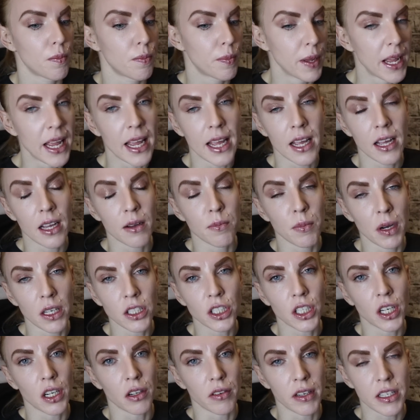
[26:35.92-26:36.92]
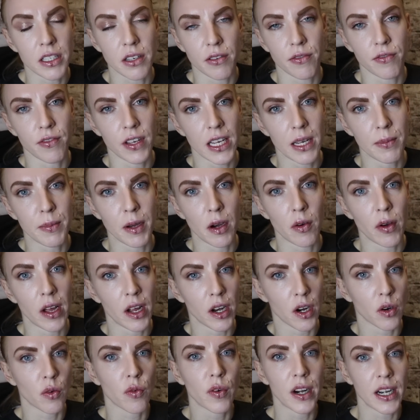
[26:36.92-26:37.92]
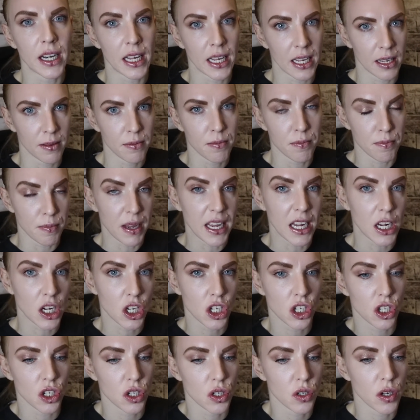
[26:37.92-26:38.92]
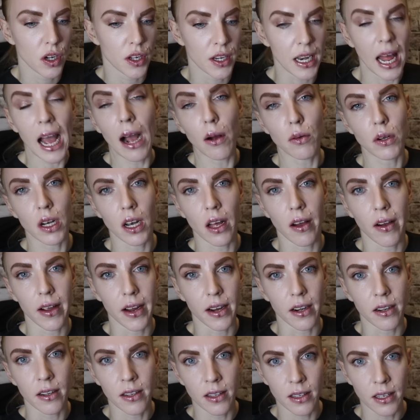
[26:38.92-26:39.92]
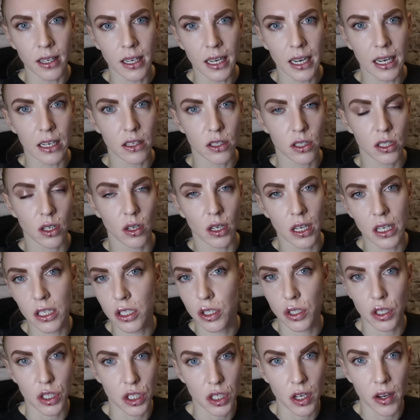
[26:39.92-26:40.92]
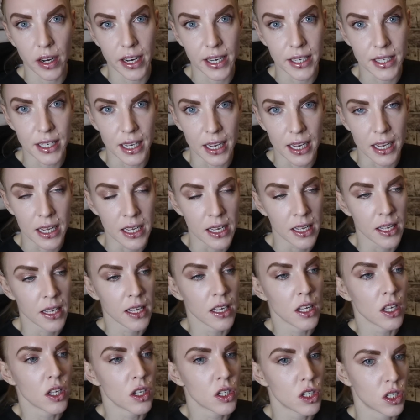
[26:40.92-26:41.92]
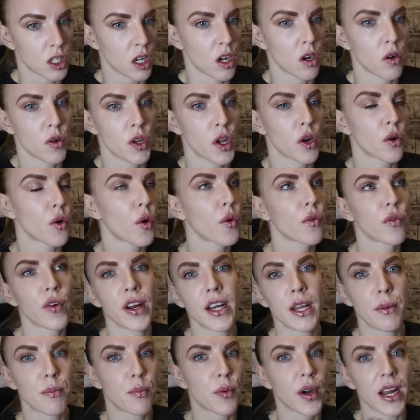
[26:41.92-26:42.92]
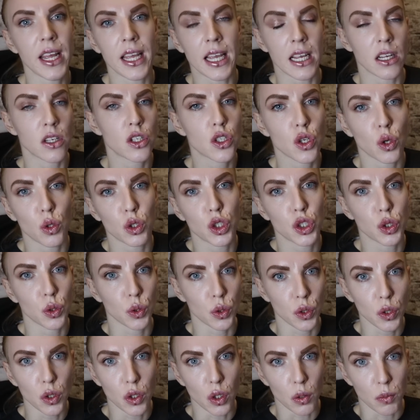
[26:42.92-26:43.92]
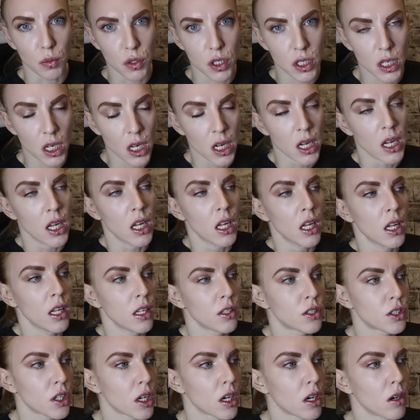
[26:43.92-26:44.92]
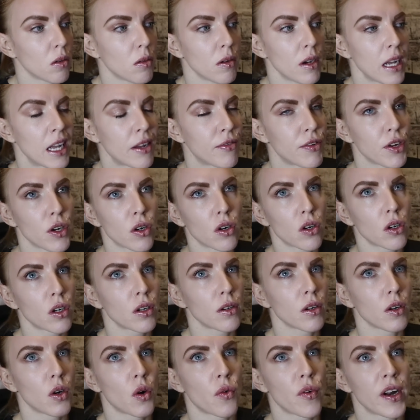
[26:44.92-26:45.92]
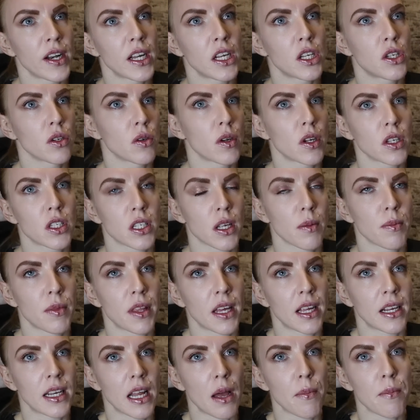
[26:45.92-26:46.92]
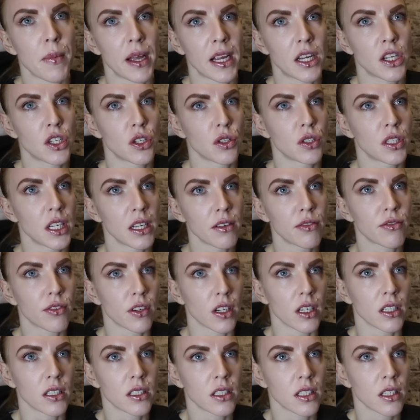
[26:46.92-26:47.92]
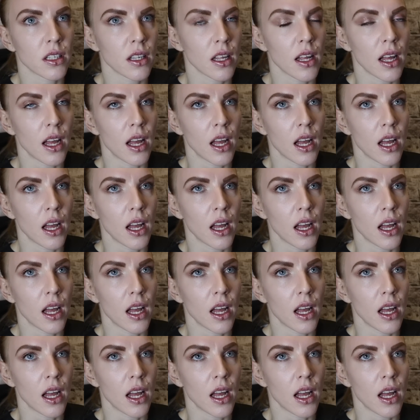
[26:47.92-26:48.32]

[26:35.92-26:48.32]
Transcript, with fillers: being muscular as a female, it already makes you an outlier in so- in society. So you're already breaking social norms. So if you're already doing something that makes you different,